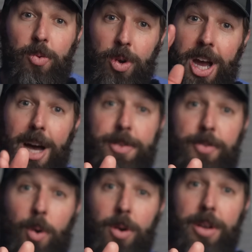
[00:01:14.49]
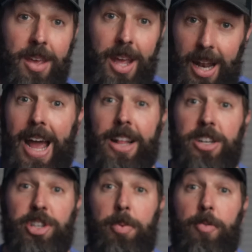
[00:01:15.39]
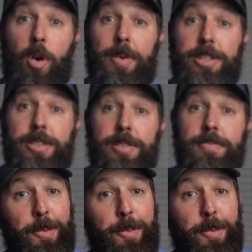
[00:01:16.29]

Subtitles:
with gobs of torque and lackluster performance.